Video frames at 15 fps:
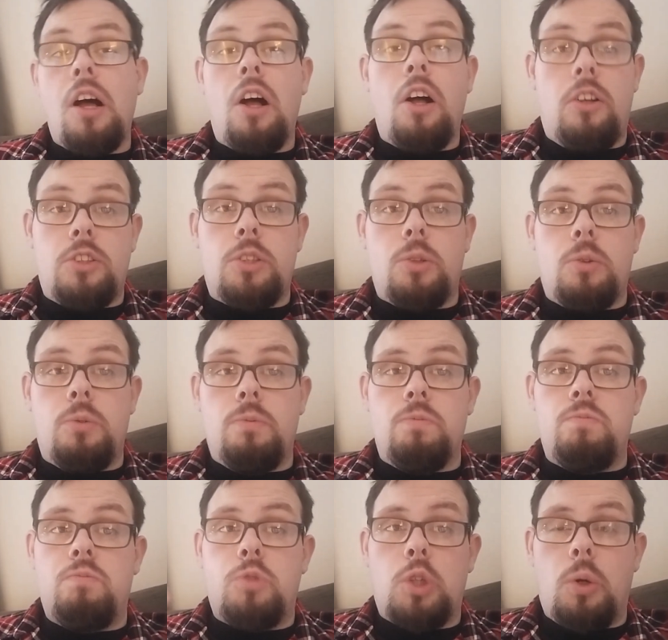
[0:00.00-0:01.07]
Also
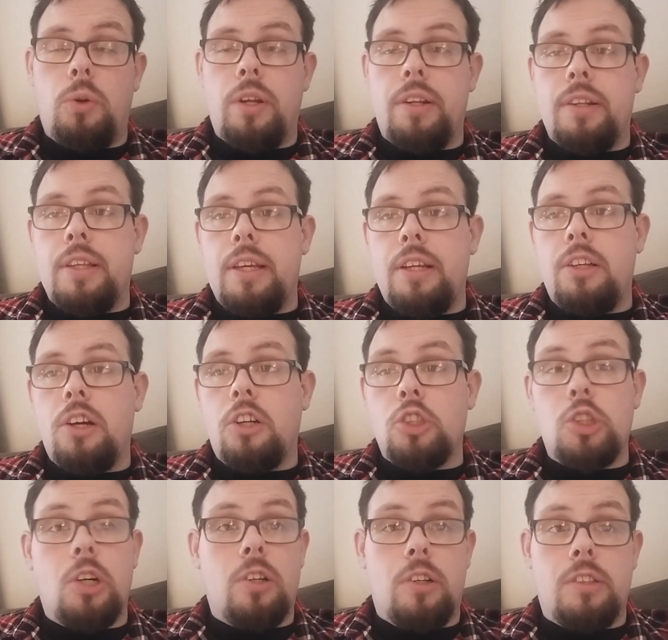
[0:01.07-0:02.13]
throwing in the hot
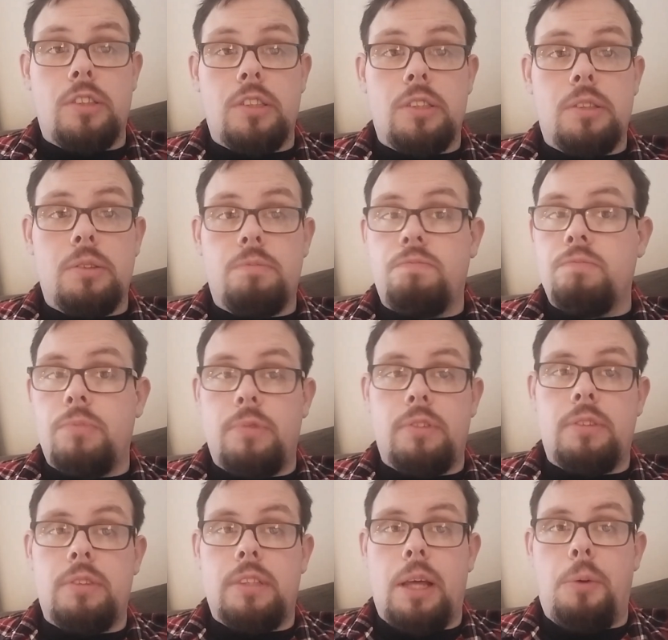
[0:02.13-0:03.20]
chocolates
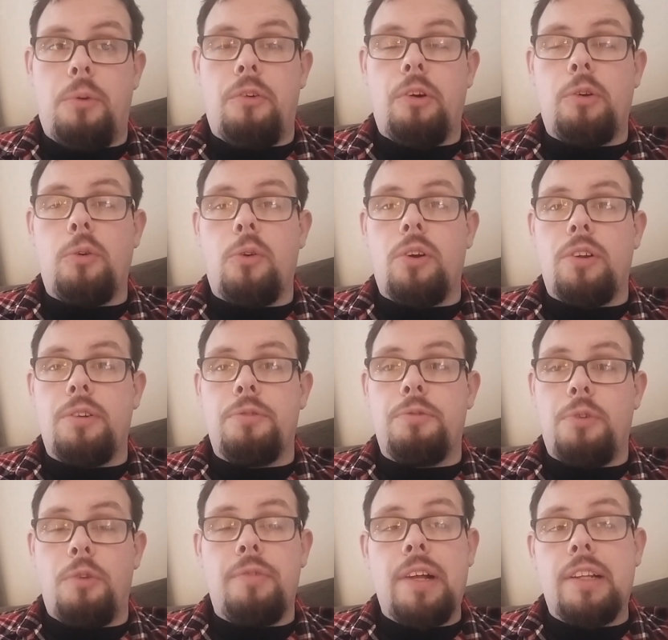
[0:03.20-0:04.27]
that were recorded
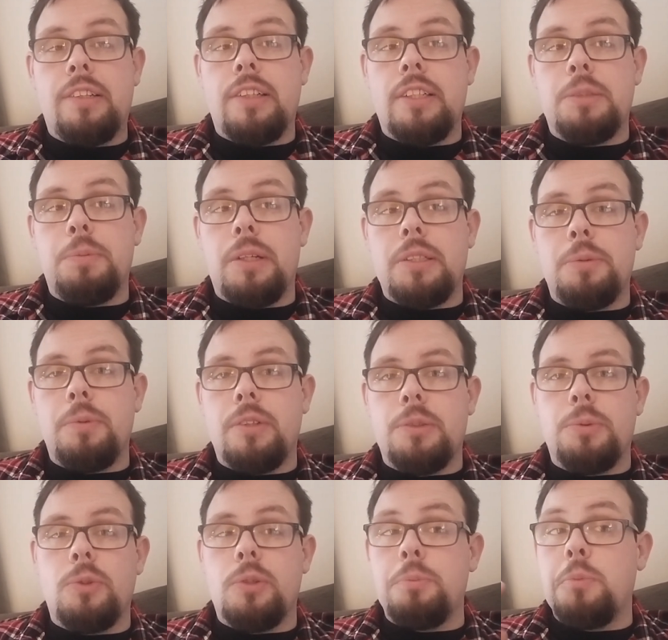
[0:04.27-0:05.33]
for Valentine's, basically because
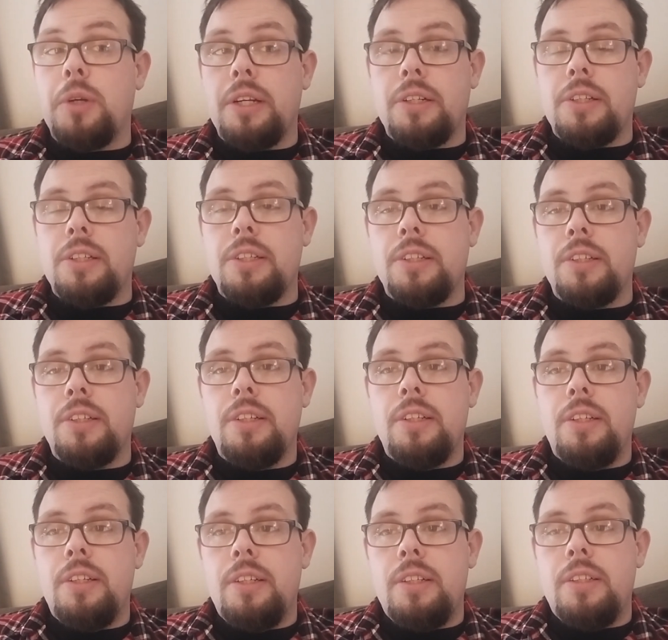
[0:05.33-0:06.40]
we couldn't bring the
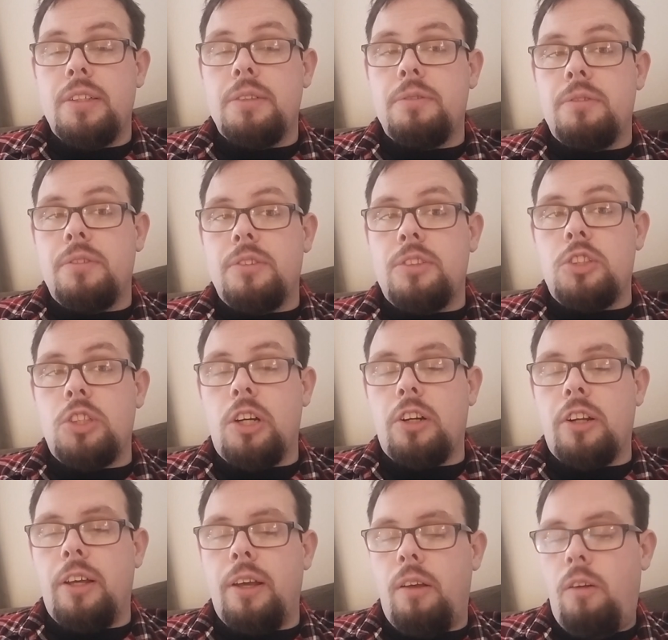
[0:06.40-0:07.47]

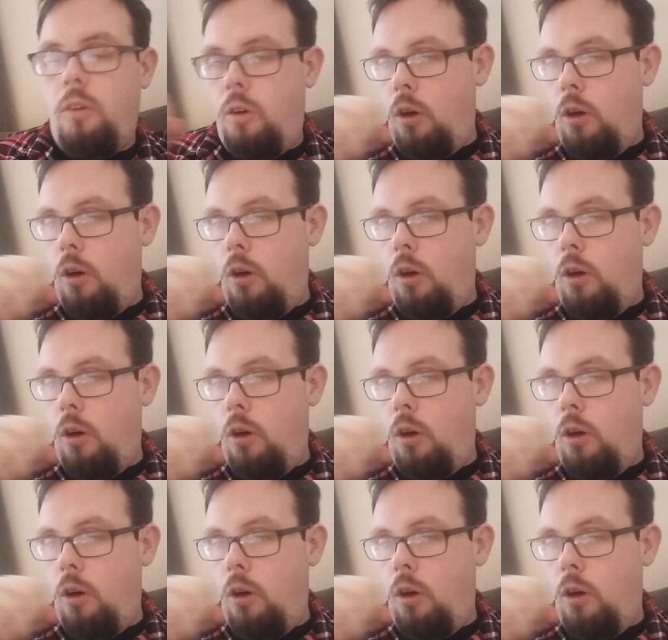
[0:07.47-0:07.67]
chocolate